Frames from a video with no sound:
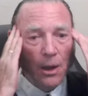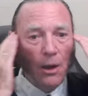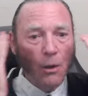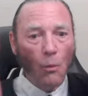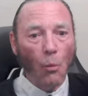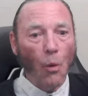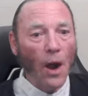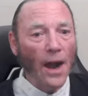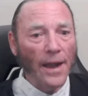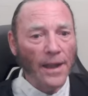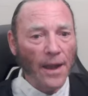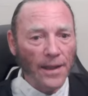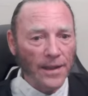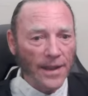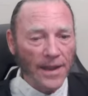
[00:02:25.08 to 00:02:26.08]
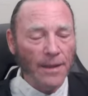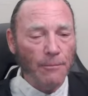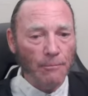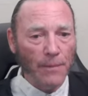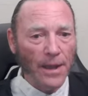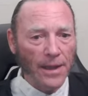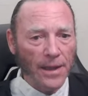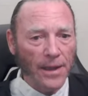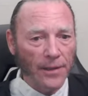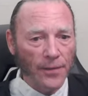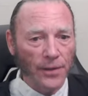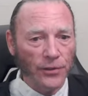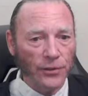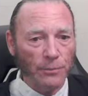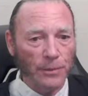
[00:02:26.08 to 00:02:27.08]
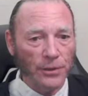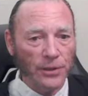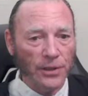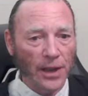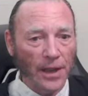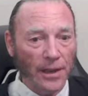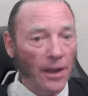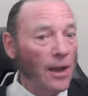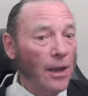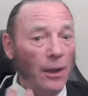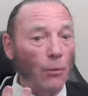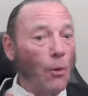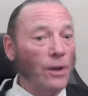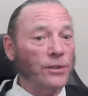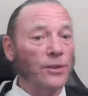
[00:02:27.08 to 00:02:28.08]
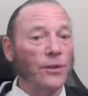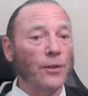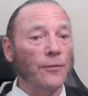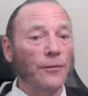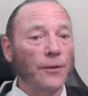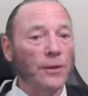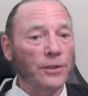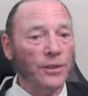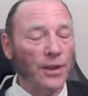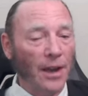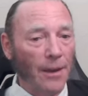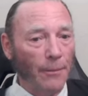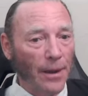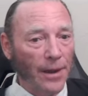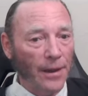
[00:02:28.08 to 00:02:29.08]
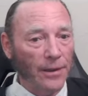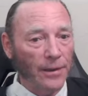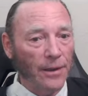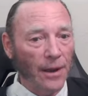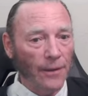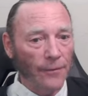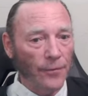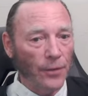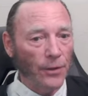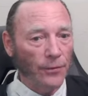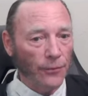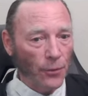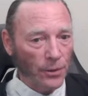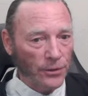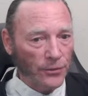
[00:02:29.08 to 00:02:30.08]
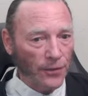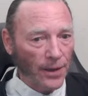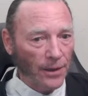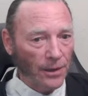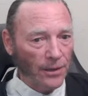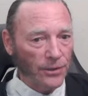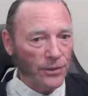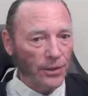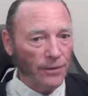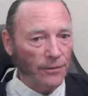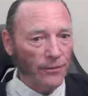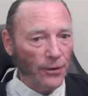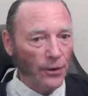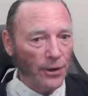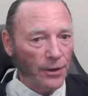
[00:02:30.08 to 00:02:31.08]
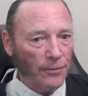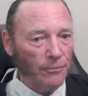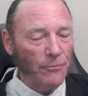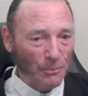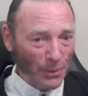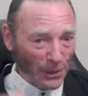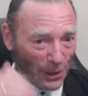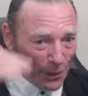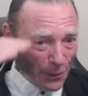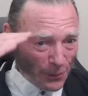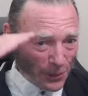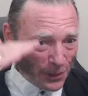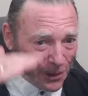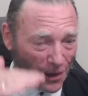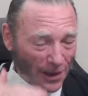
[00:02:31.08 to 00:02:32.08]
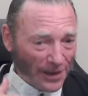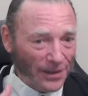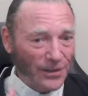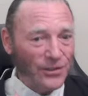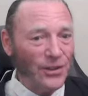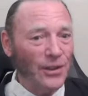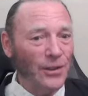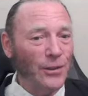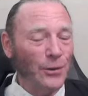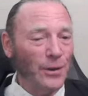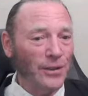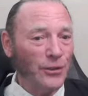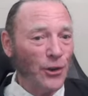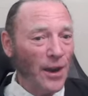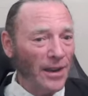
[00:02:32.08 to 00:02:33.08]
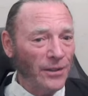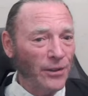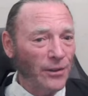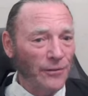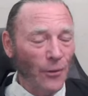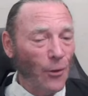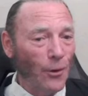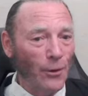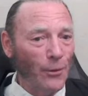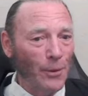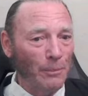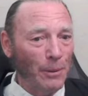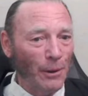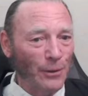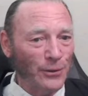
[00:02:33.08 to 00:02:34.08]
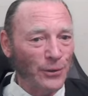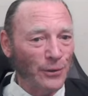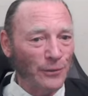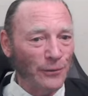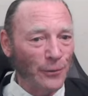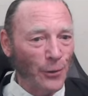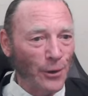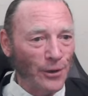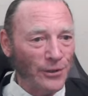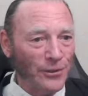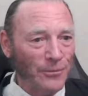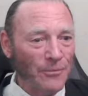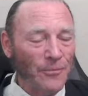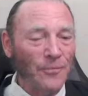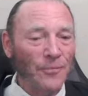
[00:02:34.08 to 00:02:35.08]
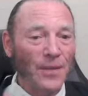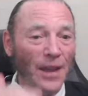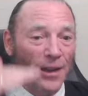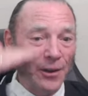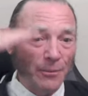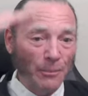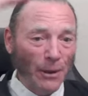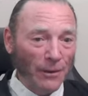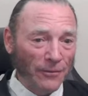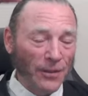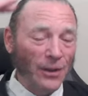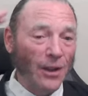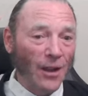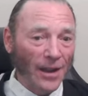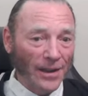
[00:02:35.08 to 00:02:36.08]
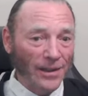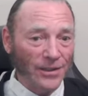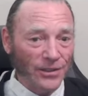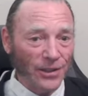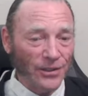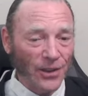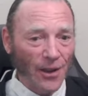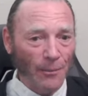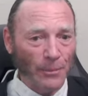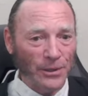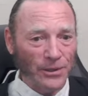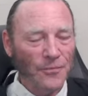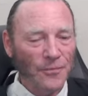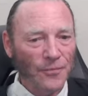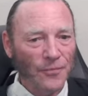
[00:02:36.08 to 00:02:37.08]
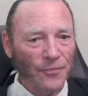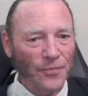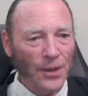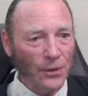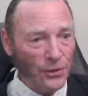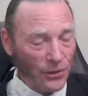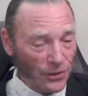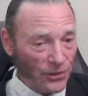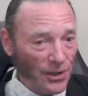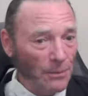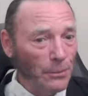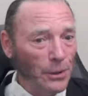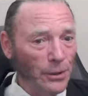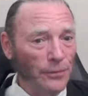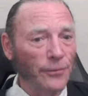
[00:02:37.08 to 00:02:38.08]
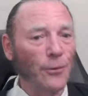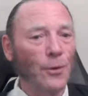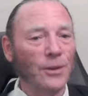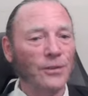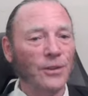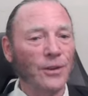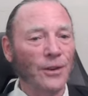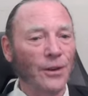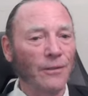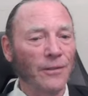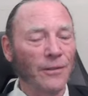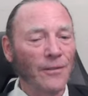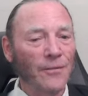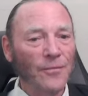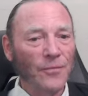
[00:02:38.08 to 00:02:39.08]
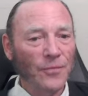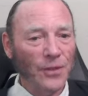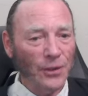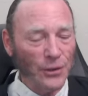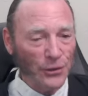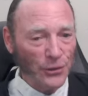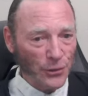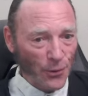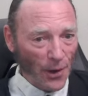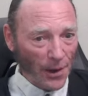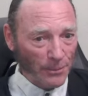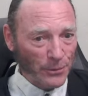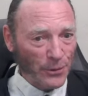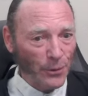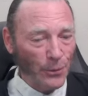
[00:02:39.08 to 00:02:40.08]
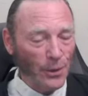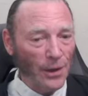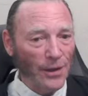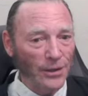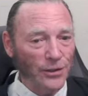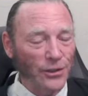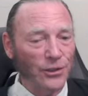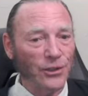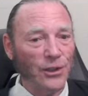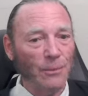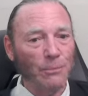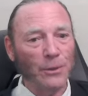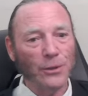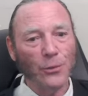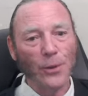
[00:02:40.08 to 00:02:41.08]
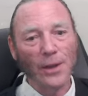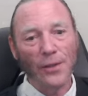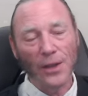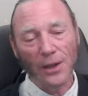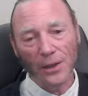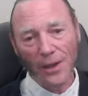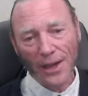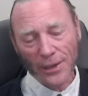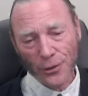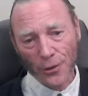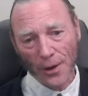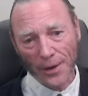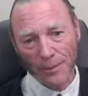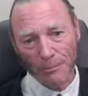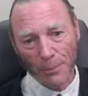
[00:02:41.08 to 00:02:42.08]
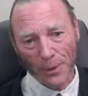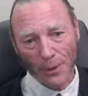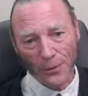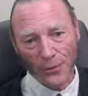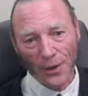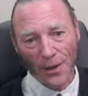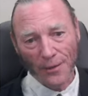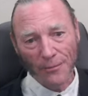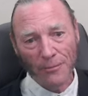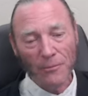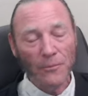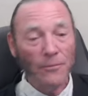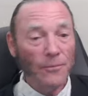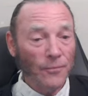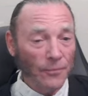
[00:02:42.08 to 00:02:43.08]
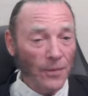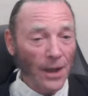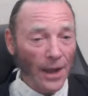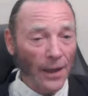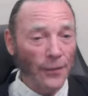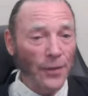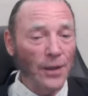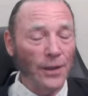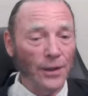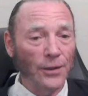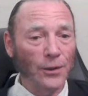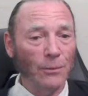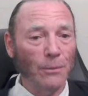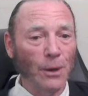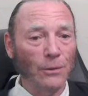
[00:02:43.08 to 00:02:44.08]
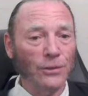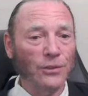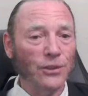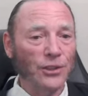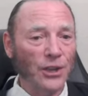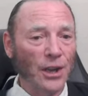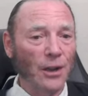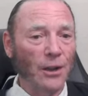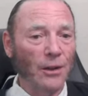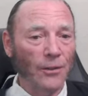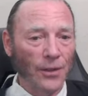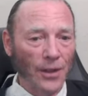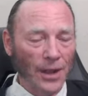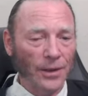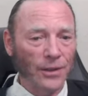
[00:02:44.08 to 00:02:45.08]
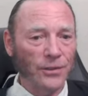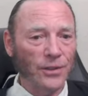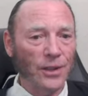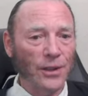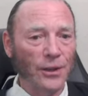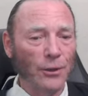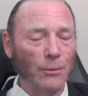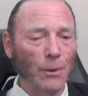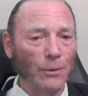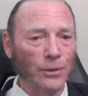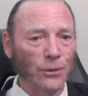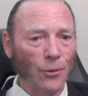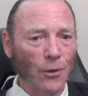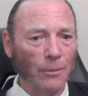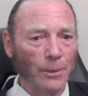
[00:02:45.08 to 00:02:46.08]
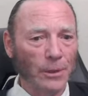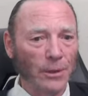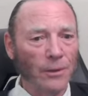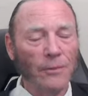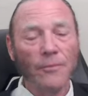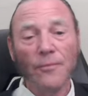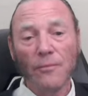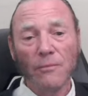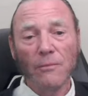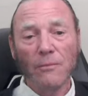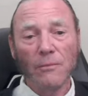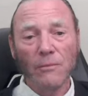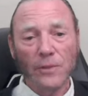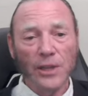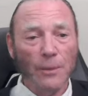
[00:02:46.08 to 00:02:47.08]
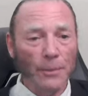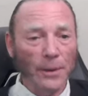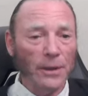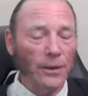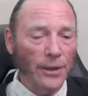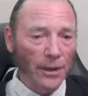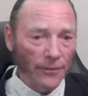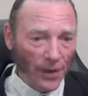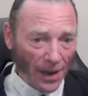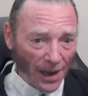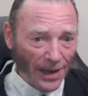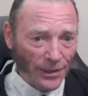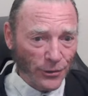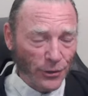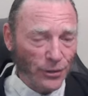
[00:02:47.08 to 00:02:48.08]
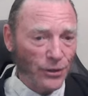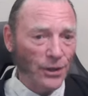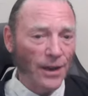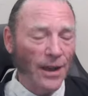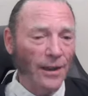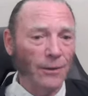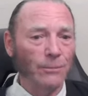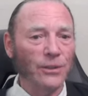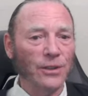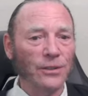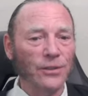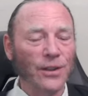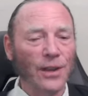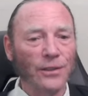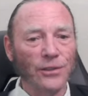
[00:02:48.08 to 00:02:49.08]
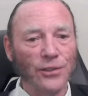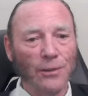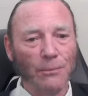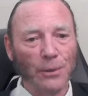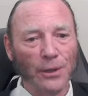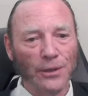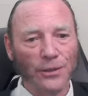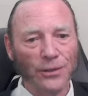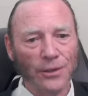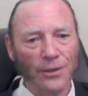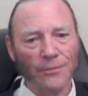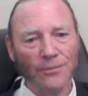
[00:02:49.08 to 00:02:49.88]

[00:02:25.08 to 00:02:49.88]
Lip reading: why I keep making this mistake. It wasn't the first time I had gotten the force valence inverted. Below the line is either attractive or repulsive force, and above the line is its opposite. There's a similar force curve that describes the relationship between the electron and proton at the innermost shell, that is, the innermost orbital, typically of a hydrogen atom, since that's simplest